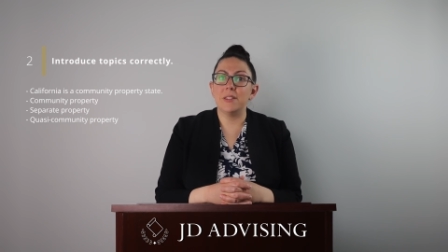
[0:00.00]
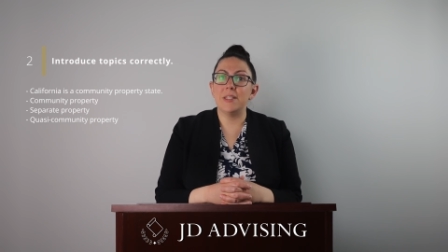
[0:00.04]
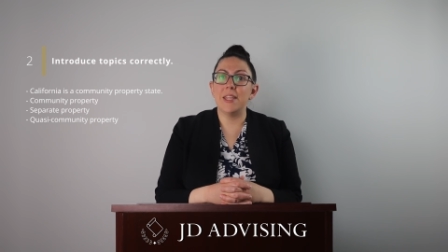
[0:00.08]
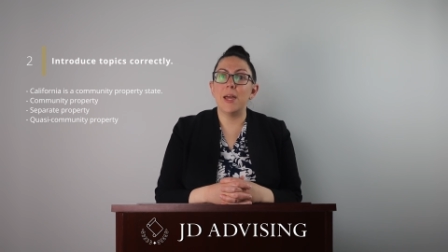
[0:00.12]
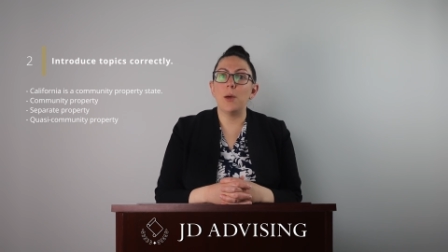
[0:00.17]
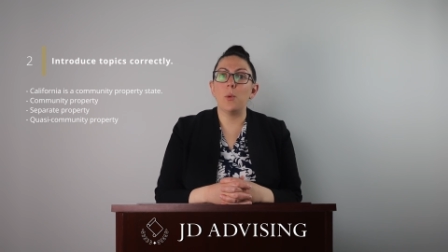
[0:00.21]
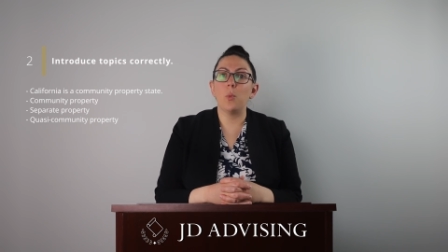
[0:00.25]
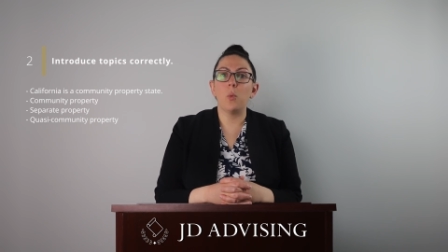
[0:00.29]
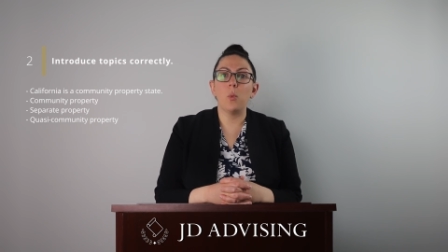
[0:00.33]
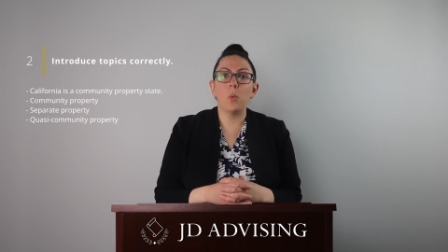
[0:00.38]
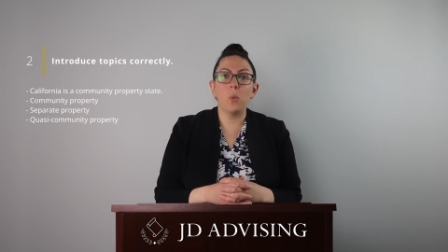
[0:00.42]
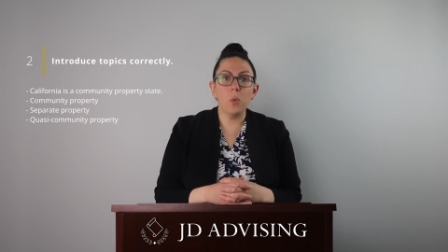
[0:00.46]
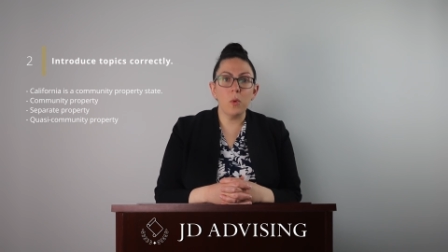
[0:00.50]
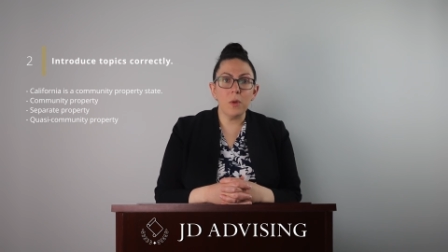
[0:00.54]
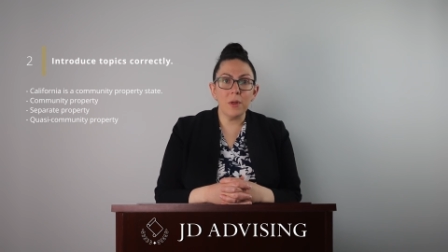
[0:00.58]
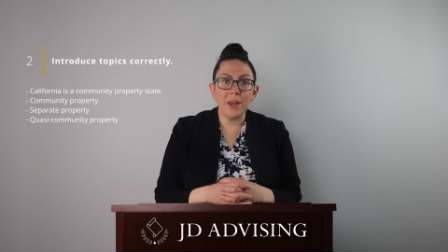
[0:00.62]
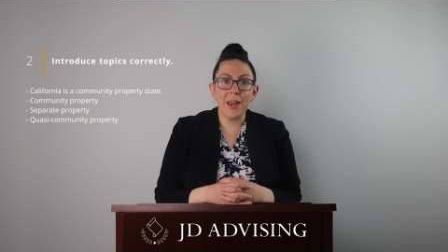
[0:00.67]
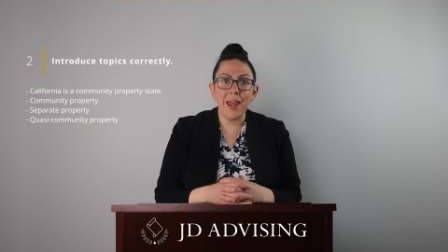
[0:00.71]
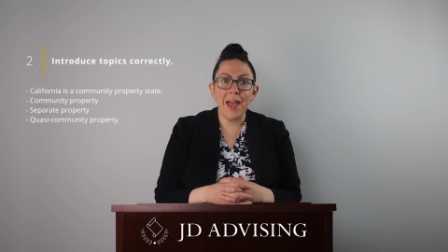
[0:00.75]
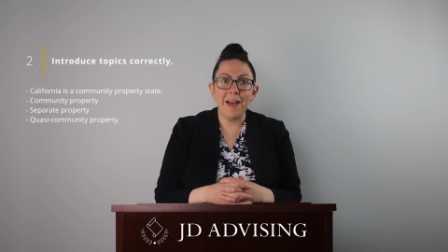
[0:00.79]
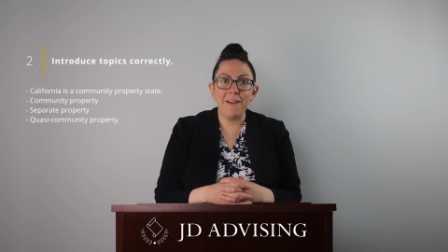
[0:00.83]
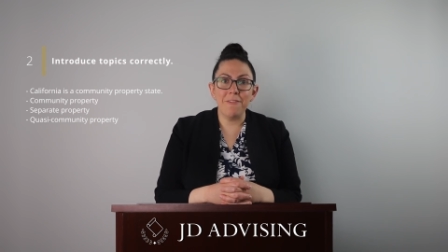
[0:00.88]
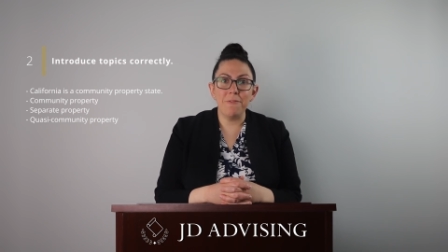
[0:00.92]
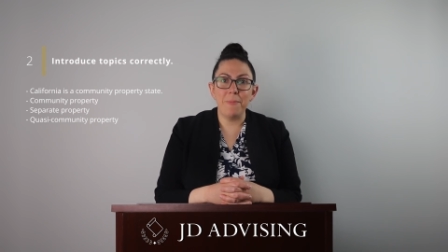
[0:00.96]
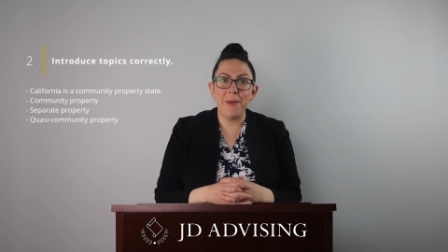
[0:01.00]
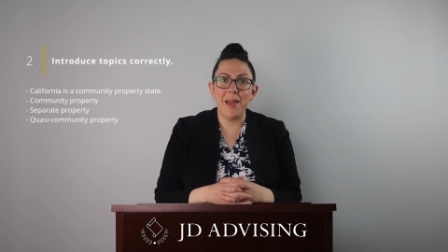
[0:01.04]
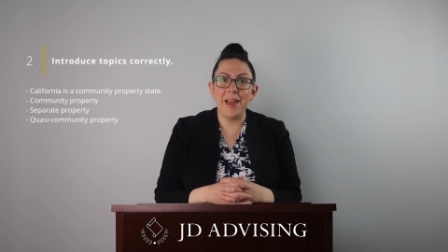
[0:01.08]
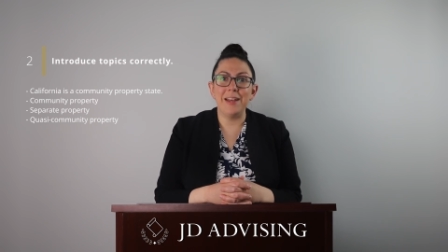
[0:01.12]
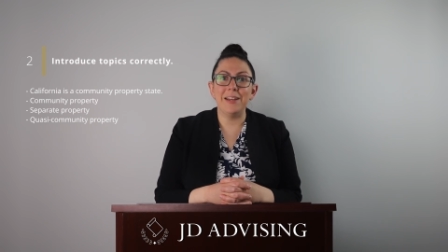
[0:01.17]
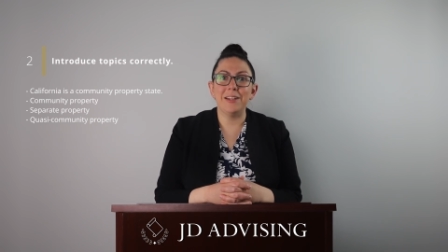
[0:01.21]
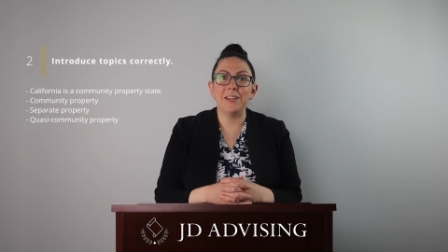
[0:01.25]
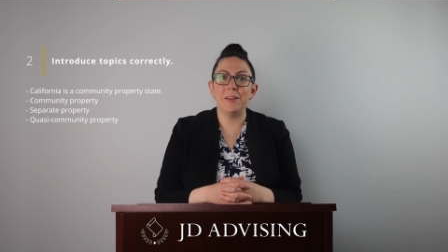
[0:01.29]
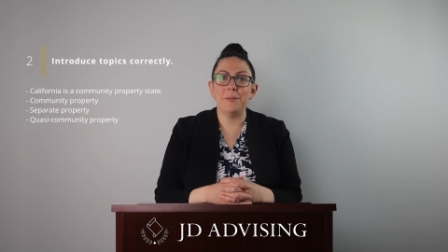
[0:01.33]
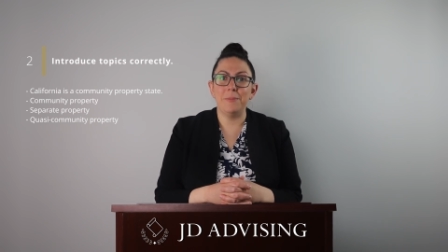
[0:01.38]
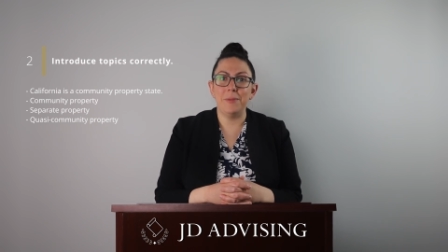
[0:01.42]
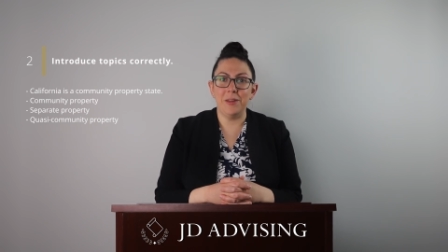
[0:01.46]
that would have
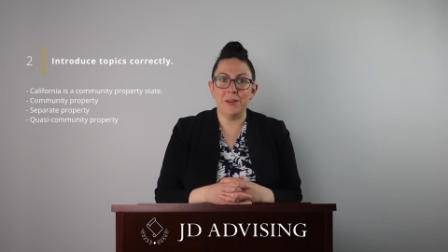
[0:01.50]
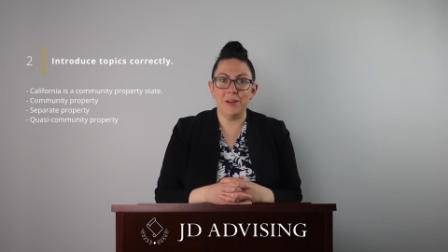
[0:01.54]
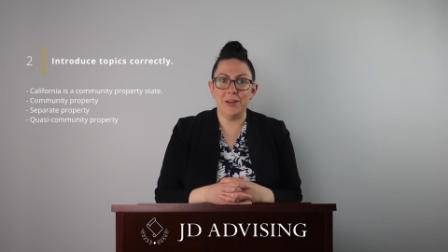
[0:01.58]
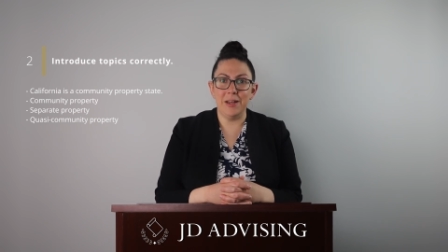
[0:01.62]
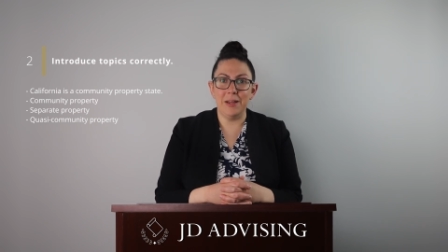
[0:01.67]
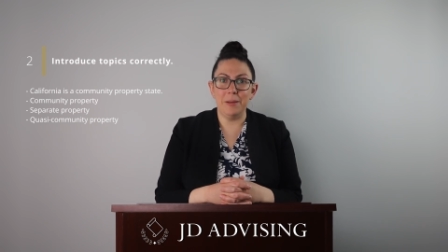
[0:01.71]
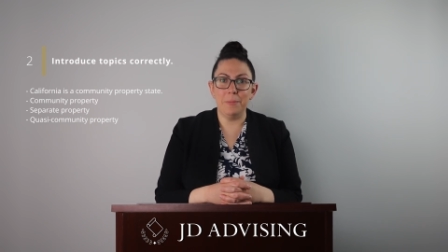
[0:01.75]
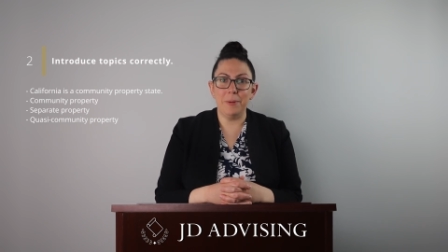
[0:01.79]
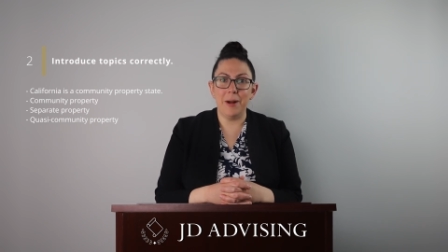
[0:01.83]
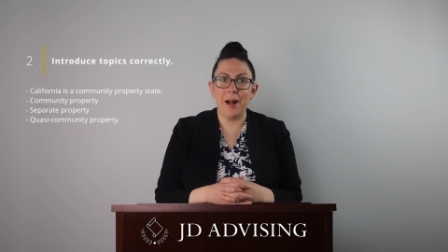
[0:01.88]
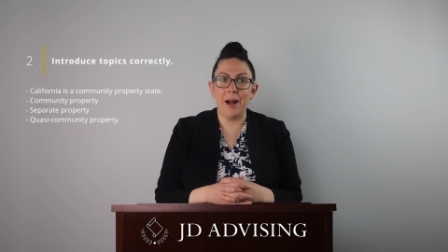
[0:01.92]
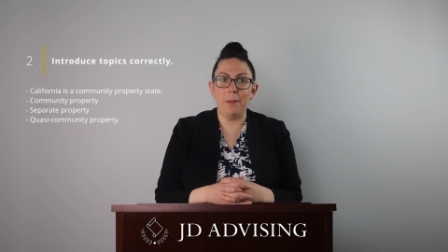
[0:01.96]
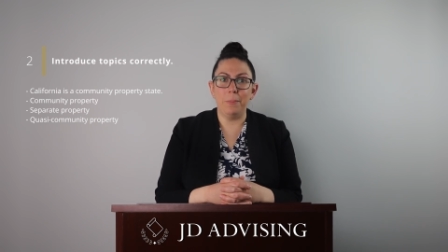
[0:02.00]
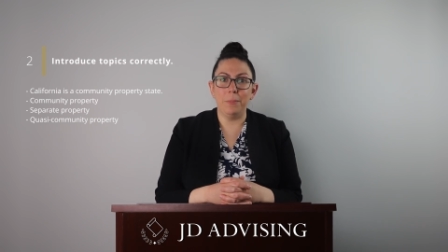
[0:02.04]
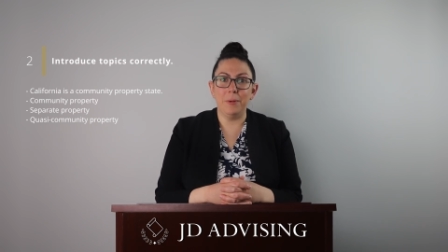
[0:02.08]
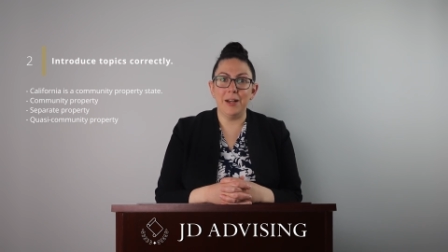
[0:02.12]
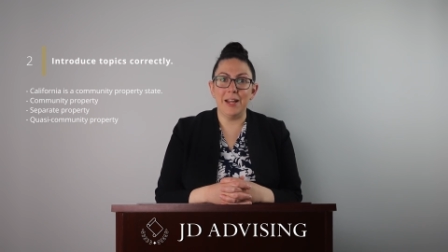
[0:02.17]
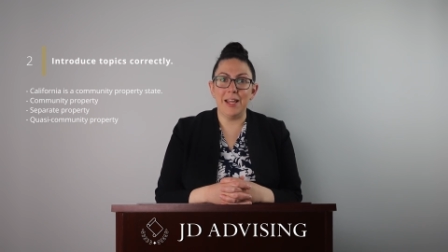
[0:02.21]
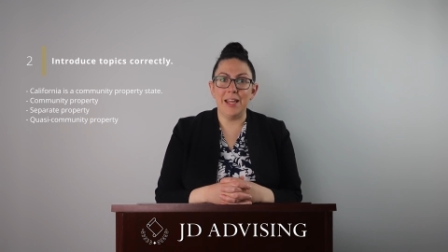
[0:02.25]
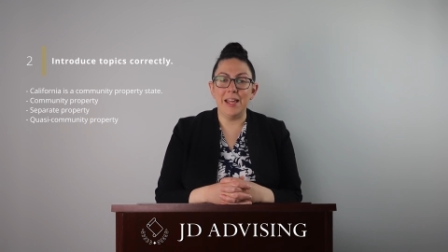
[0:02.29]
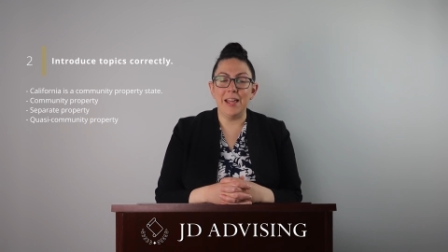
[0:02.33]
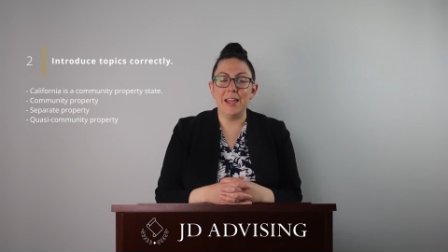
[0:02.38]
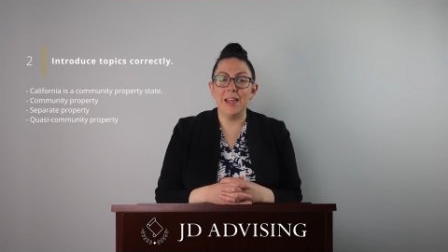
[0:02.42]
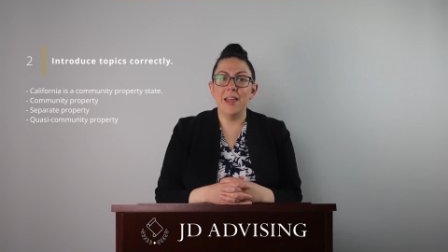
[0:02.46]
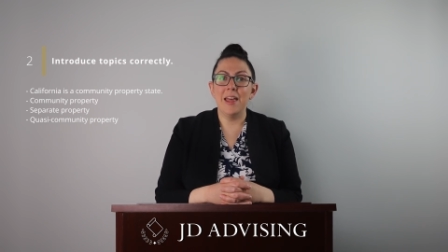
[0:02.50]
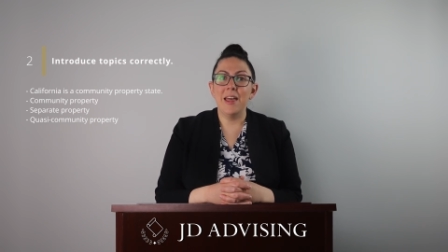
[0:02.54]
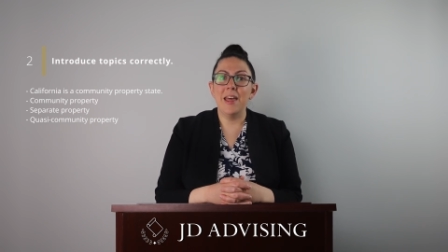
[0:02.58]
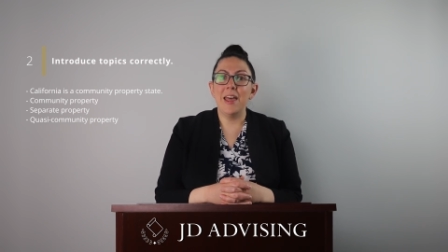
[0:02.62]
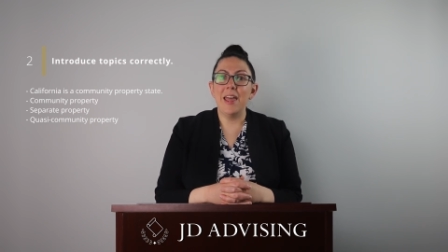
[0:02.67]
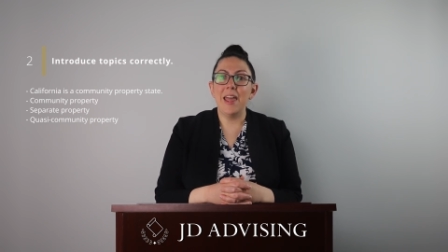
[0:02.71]
been community property